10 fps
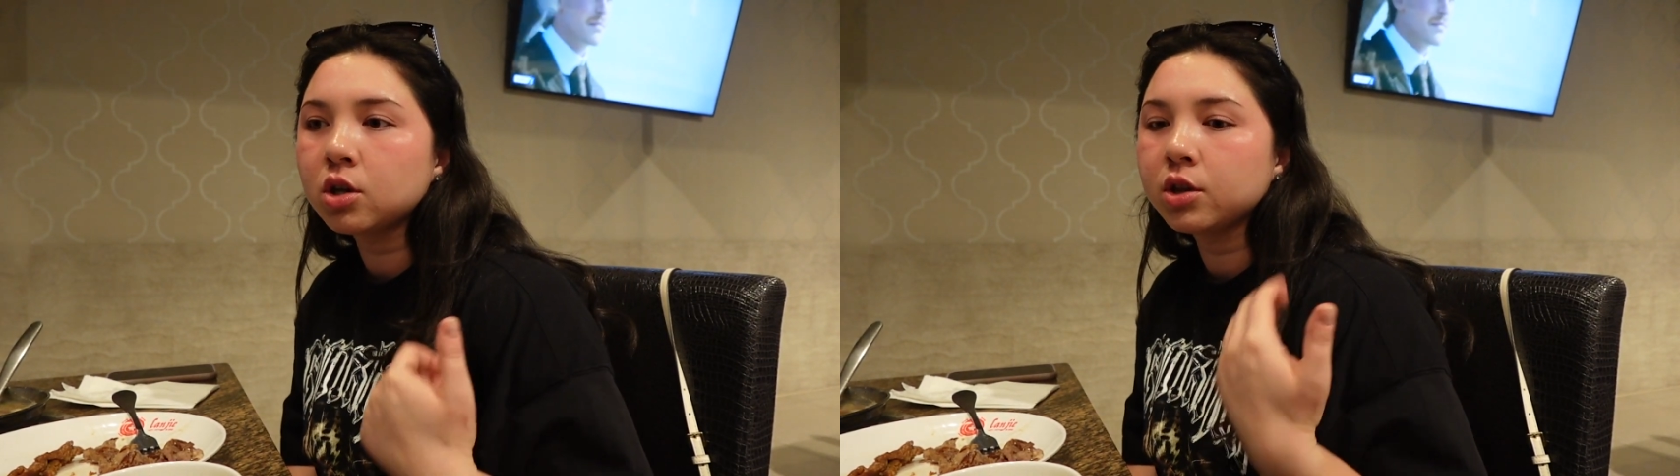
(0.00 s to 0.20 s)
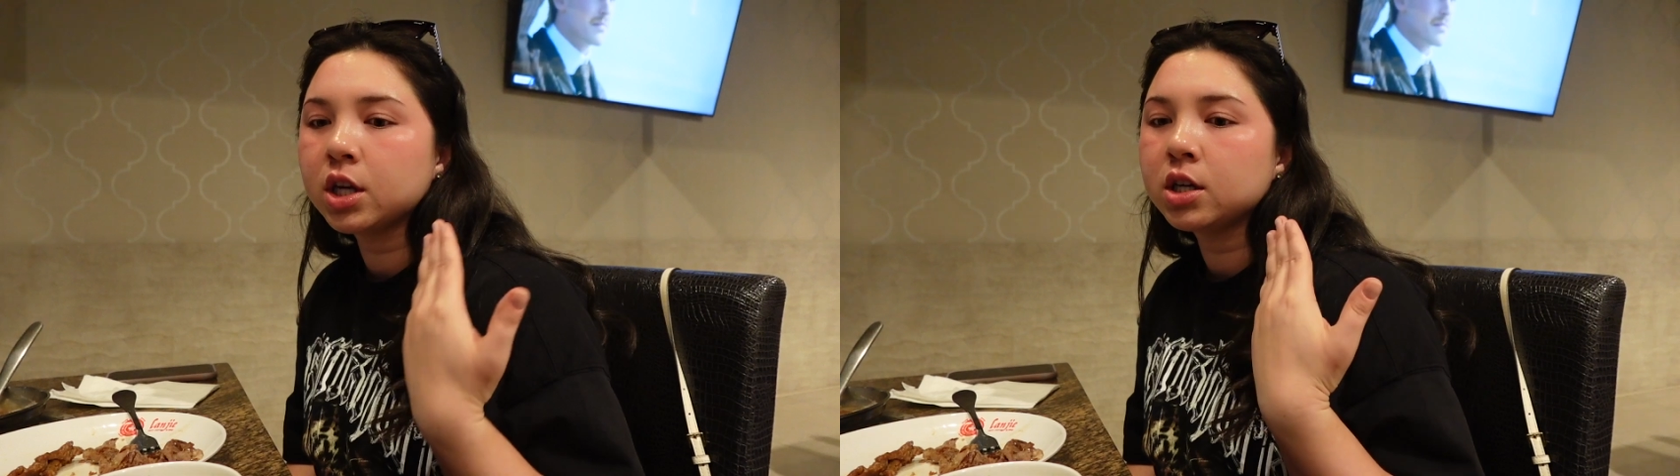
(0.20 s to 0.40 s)

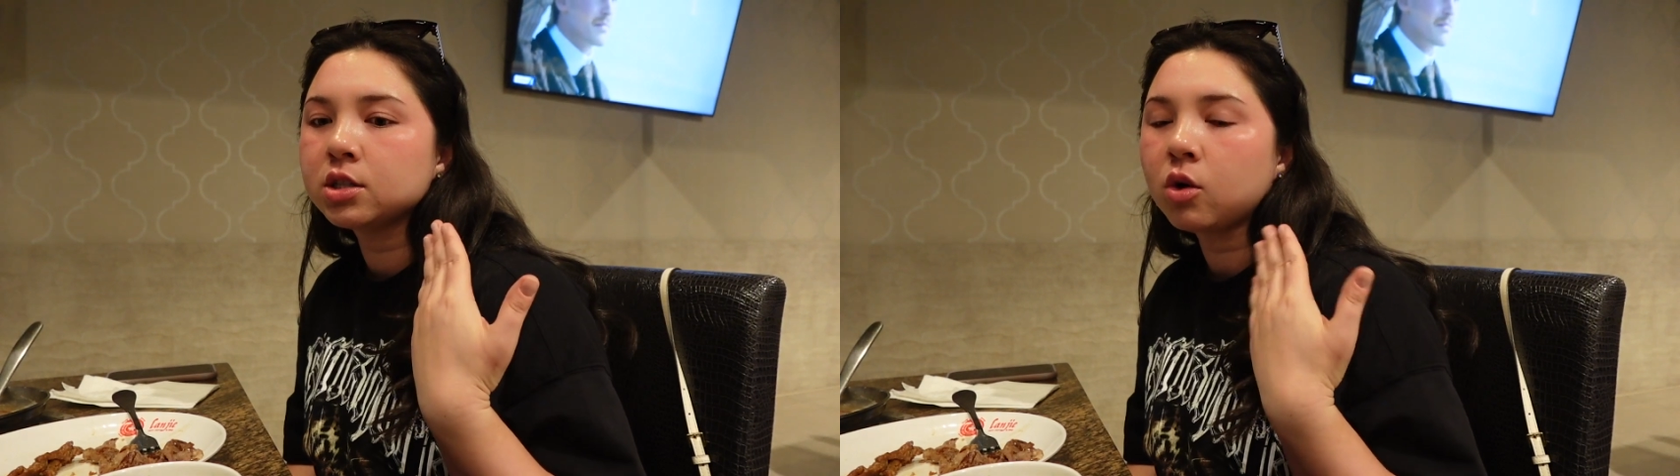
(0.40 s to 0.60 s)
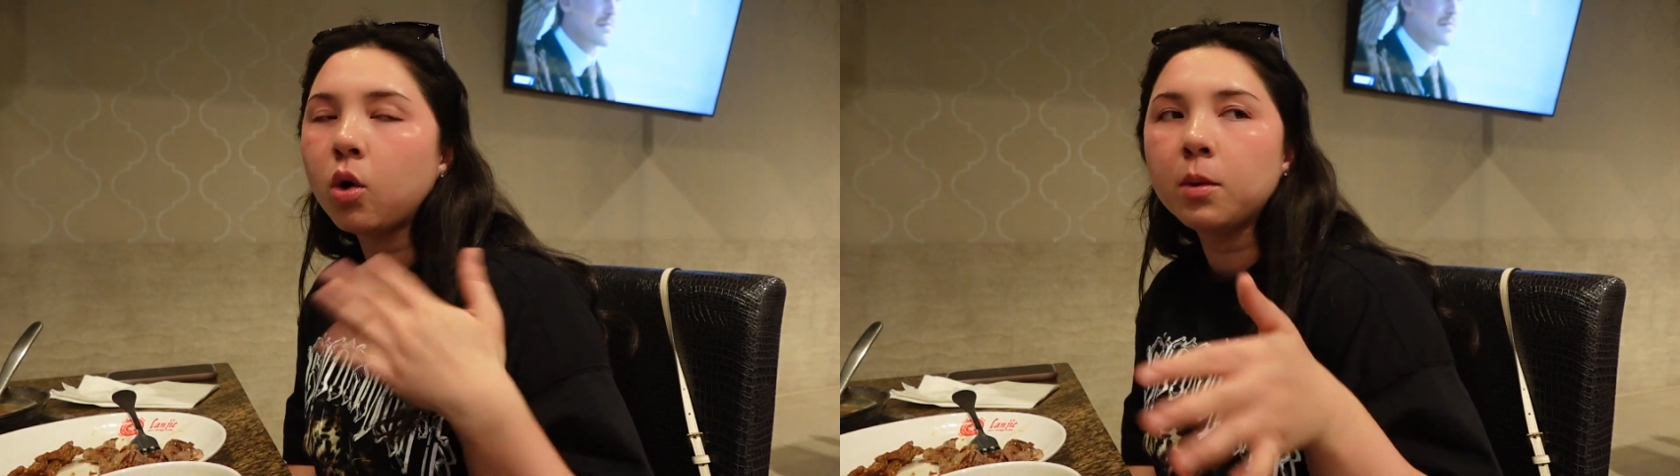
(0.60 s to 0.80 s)
So
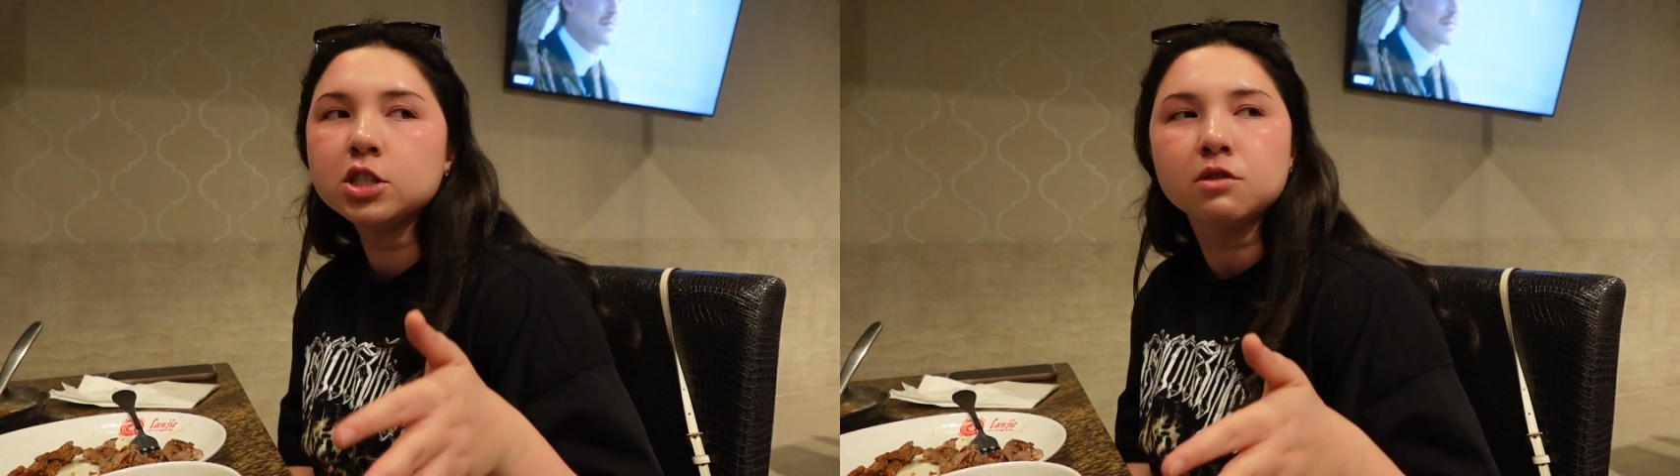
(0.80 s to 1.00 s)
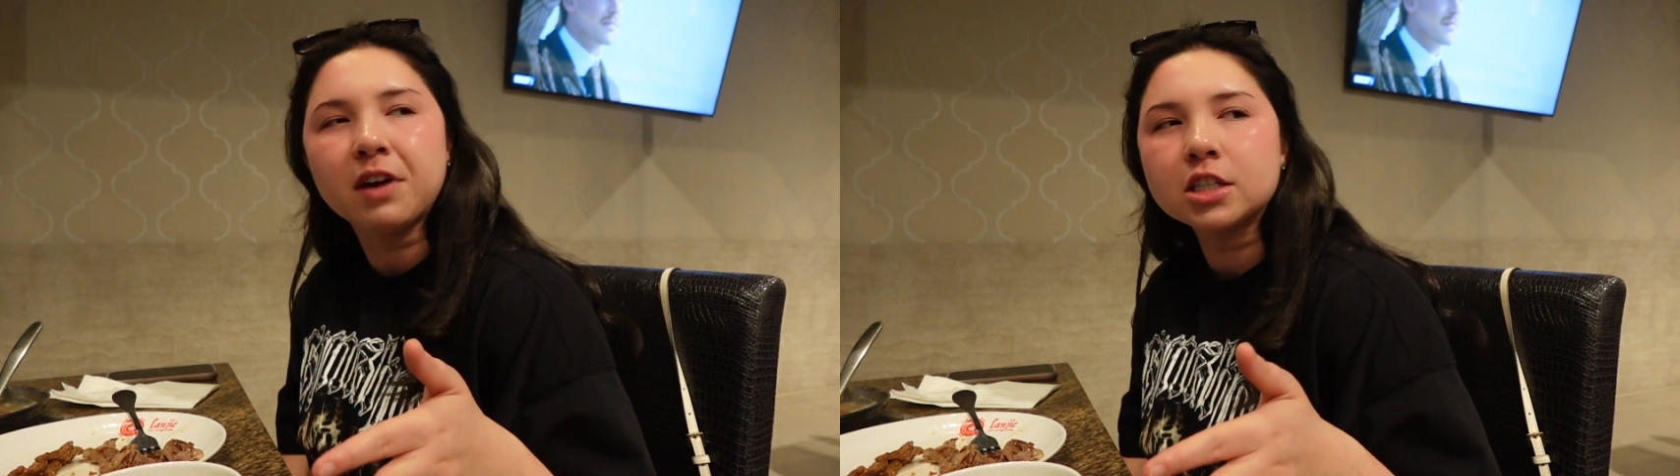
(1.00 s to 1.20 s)
there's a whole
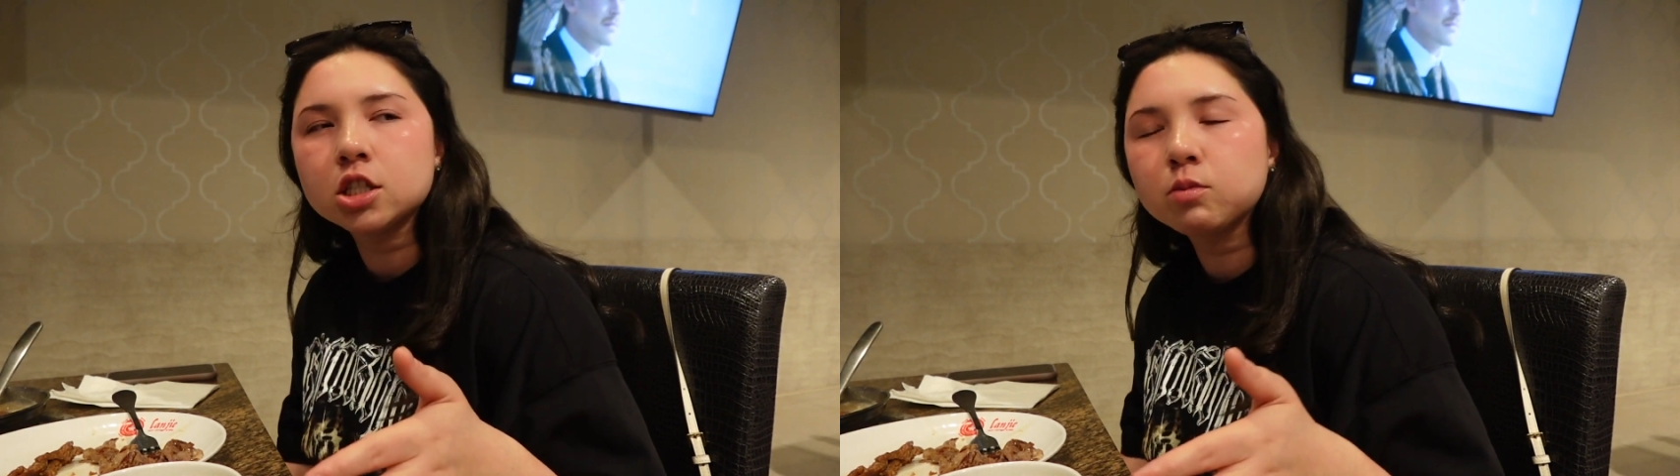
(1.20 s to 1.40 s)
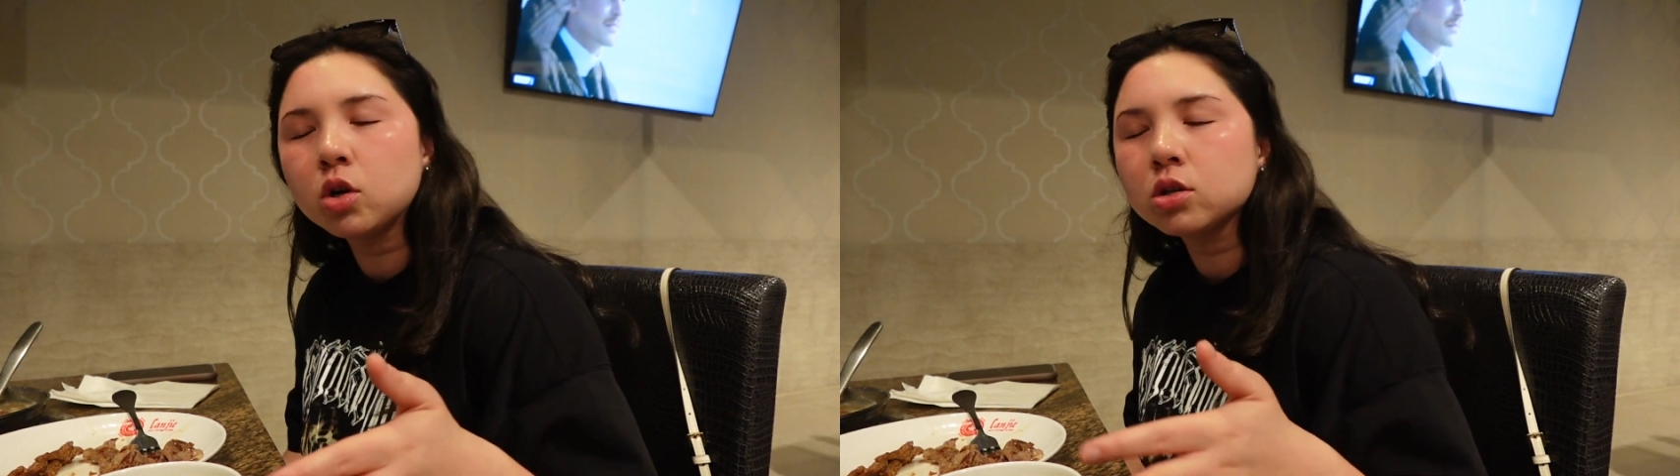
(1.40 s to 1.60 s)
bunch of
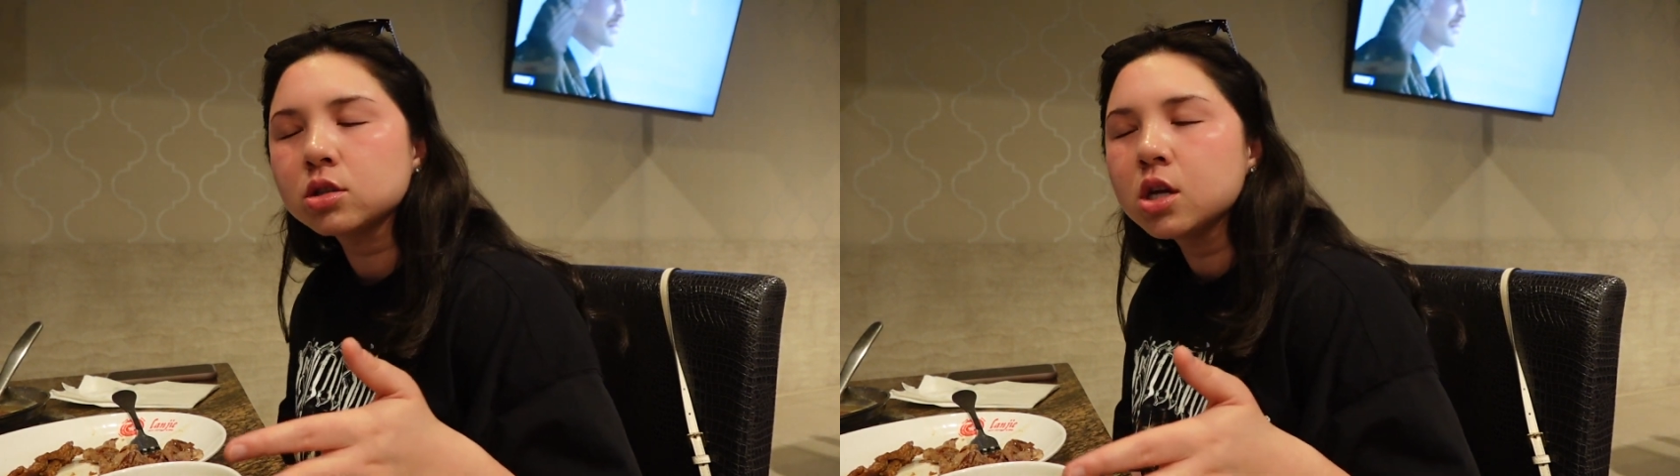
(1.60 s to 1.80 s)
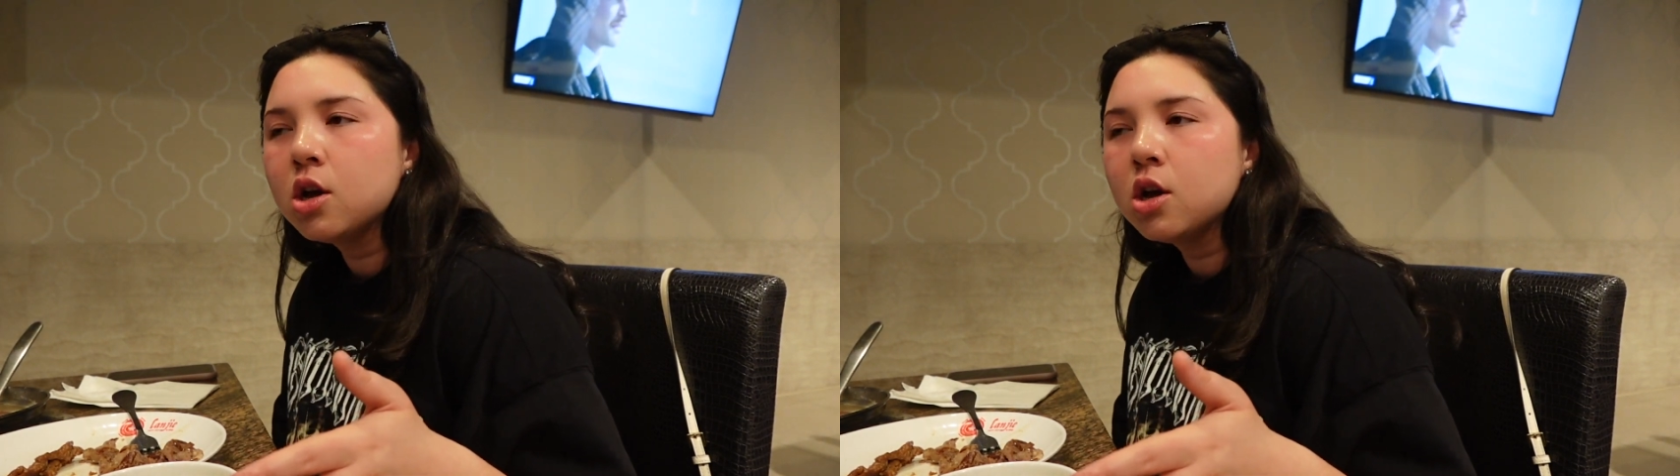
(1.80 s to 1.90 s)
vegetables